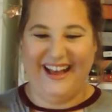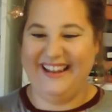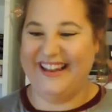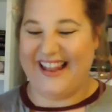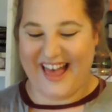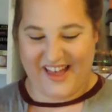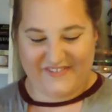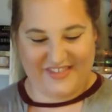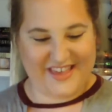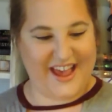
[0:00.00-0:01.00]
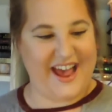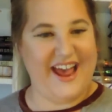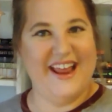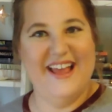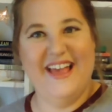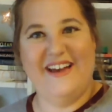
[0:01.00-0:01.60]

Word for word: I love that.